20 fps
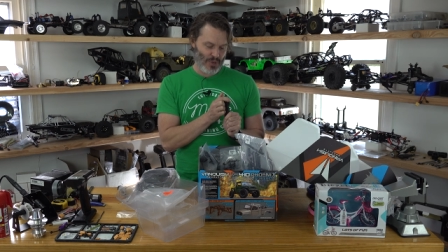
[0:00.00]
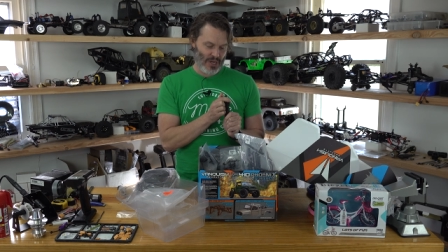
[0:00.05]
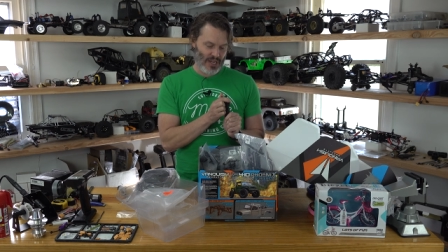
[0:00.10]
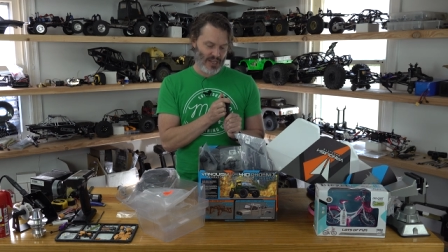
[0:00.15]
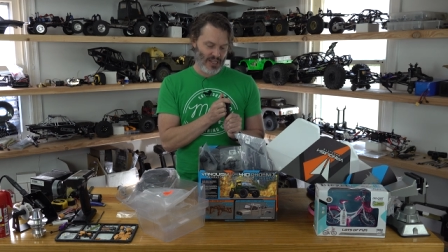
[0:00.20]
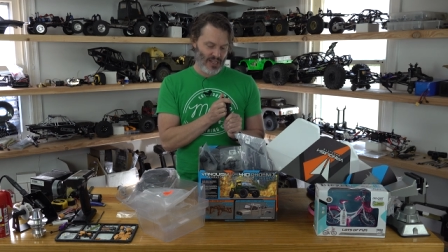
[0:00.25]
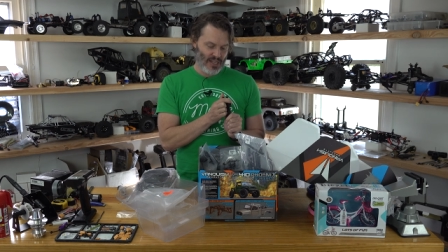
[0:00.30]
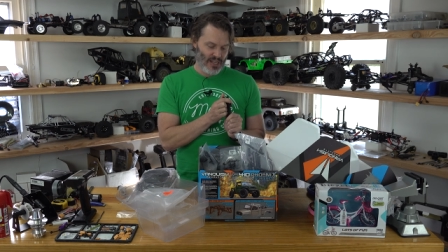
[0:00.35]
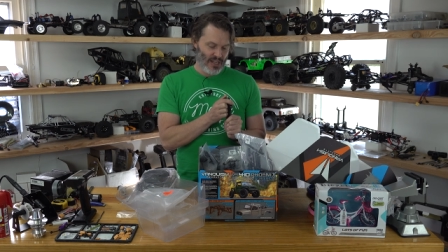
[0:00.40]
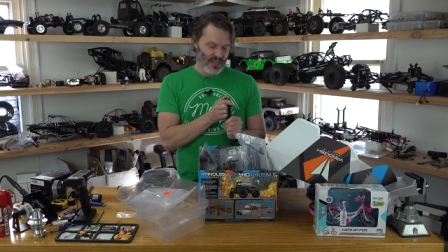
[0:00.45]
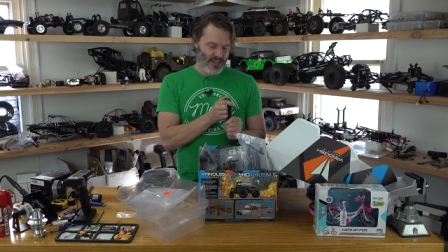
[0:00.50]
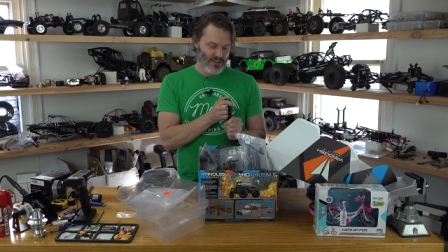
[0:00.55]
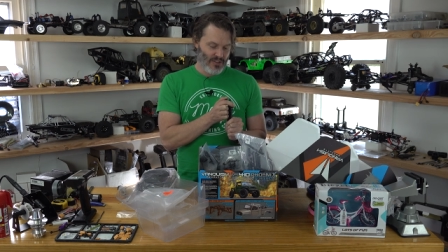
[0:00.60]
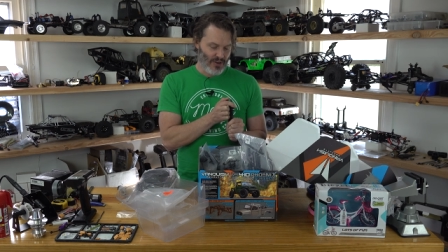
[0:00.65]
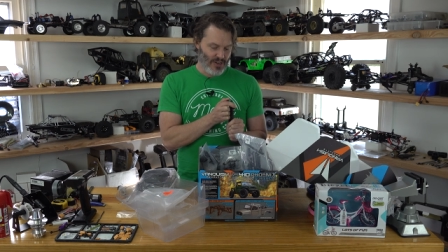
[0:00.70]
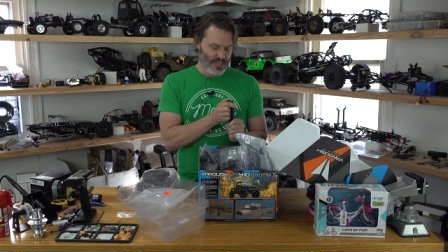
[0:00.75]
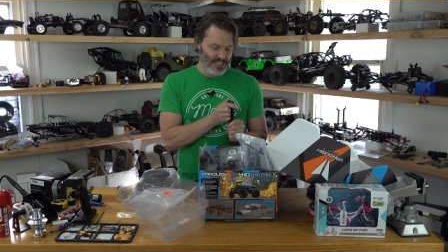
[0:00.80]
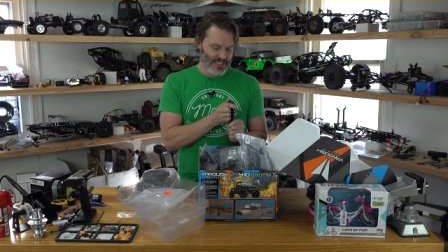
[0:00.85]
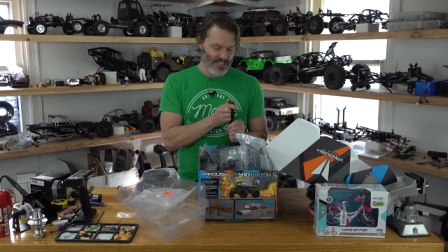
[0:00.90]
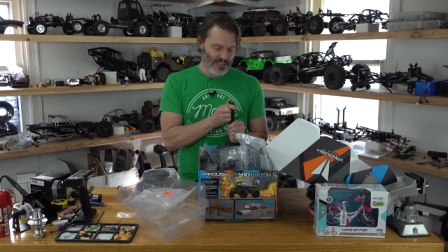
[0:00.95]
but
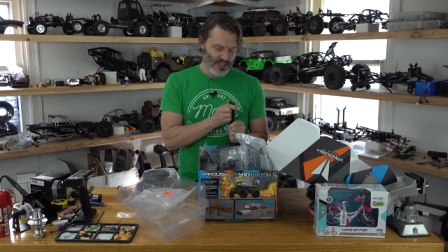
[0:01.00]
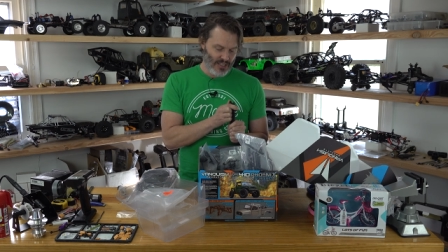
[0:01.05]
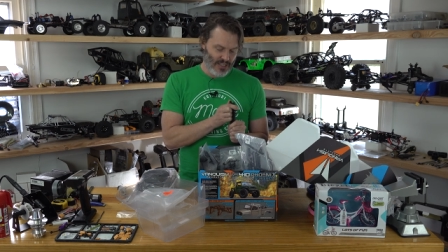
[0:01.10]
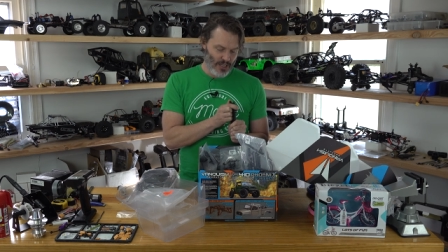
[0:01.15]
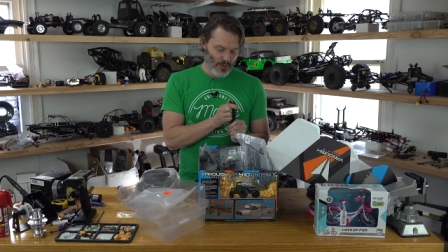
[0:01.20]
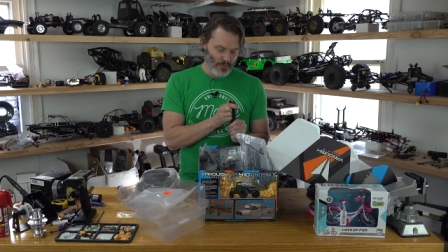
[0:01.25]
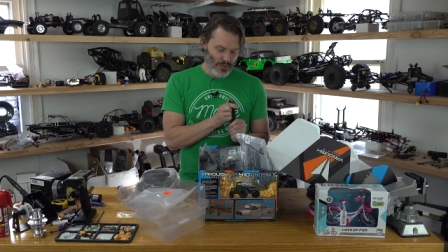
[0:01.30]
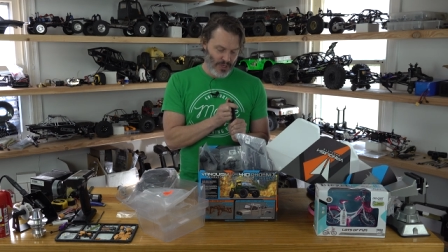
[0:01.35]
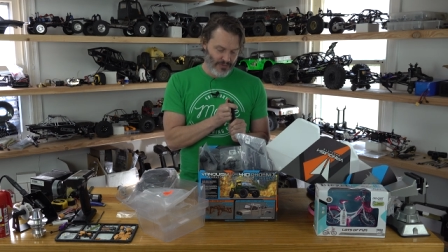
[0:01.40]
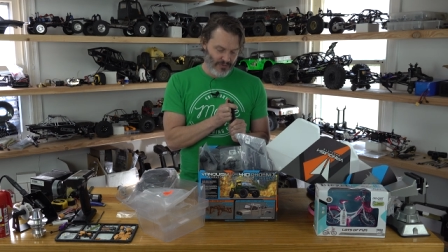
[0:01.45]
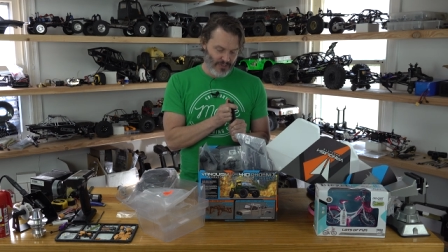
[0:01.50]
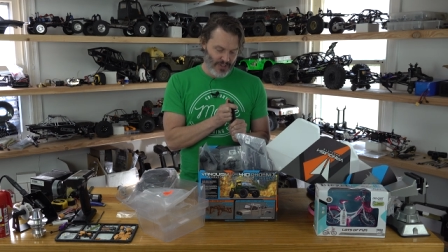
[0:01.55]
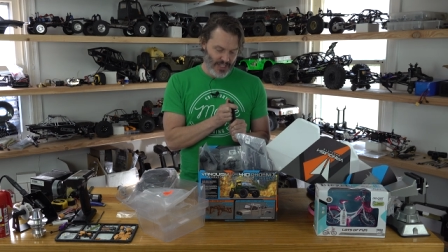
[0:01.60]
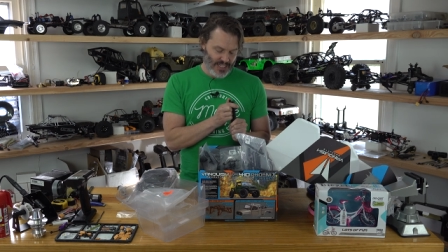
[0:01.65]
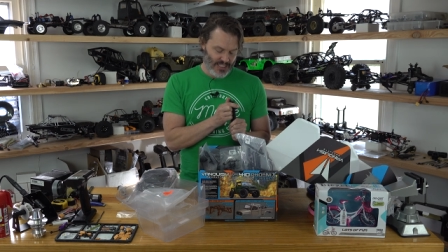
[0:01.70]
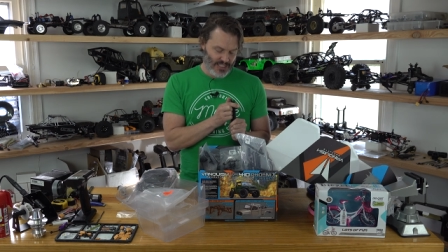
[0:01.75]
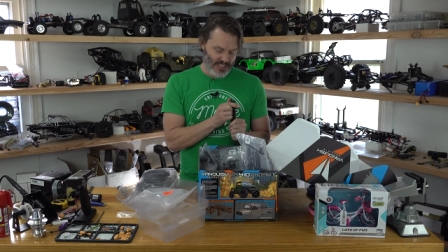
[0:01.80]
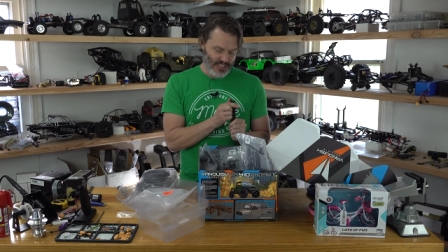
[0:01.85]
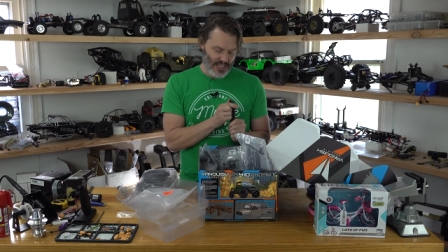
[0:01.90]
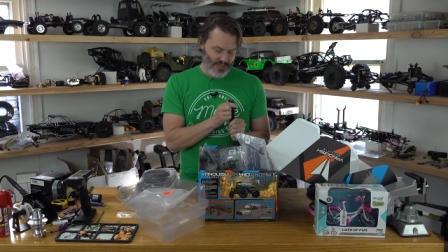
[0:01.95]
there is a little bit of
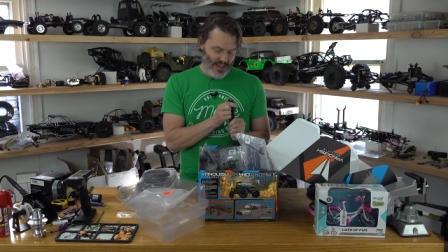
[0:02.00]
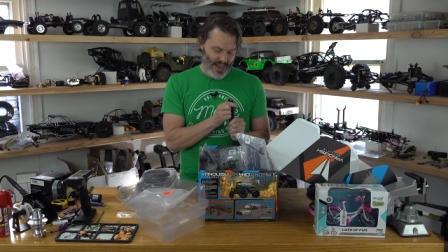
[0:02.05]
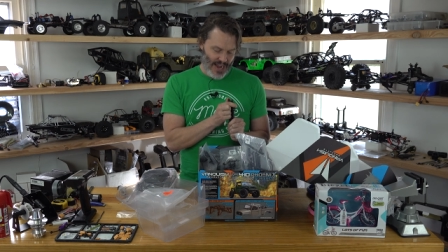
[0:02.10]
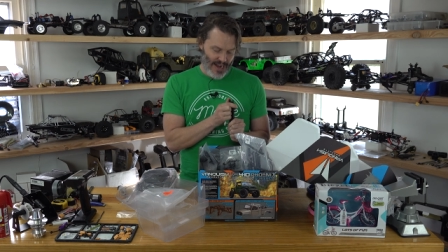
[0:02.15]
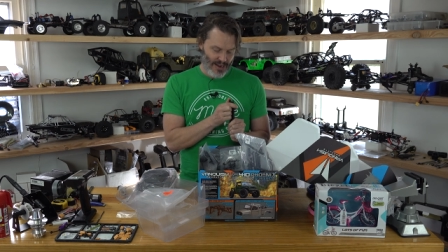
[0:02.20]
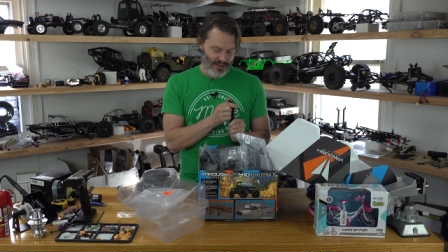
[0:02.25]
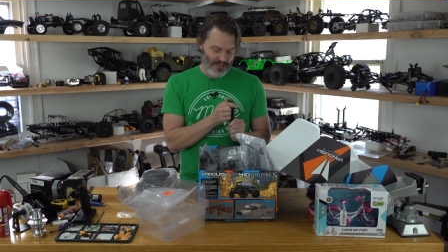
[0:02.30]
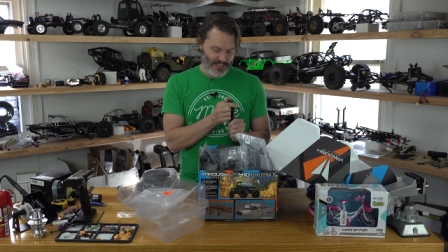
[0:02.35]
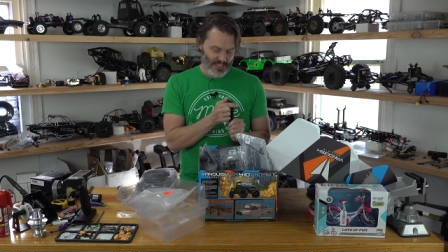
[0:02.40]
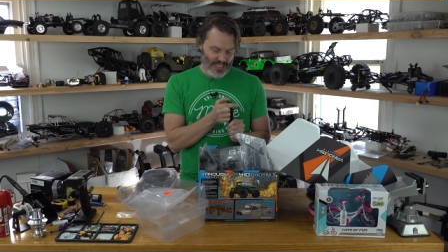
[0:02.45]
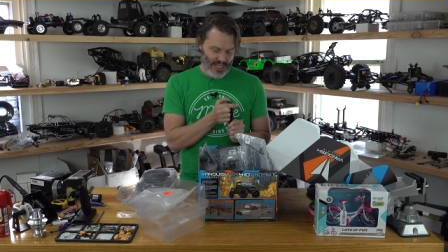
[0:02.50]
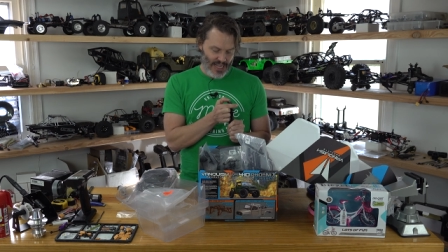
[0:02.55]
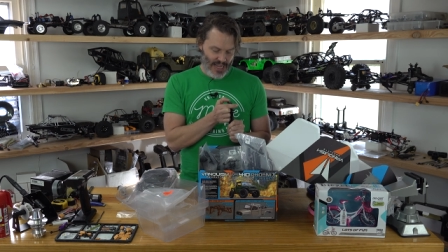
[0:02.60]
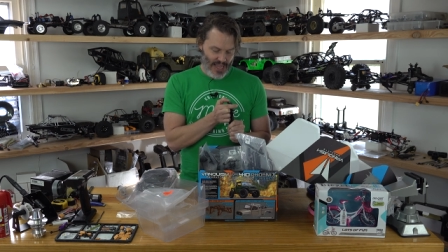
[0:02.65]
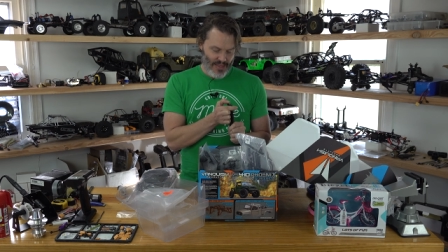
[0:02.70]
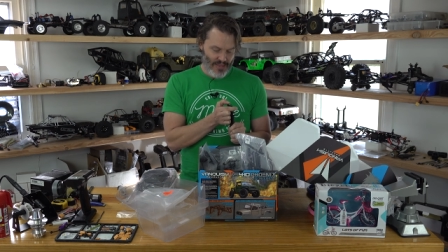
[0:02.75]
flex in the housing,